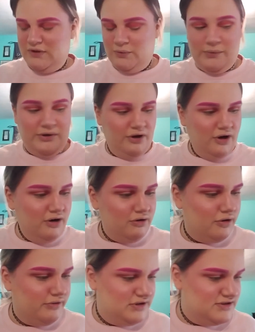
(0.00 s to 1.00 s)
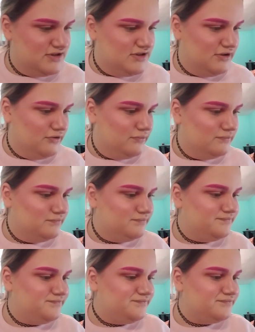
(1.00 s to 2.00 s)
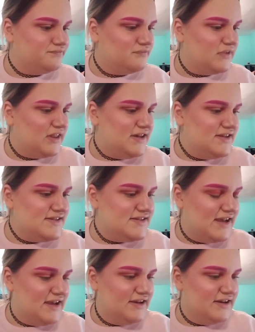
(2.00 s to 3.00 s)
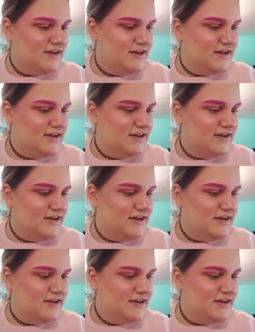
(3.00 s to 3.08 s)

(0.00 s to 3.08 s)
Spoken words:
What we are going to do is take...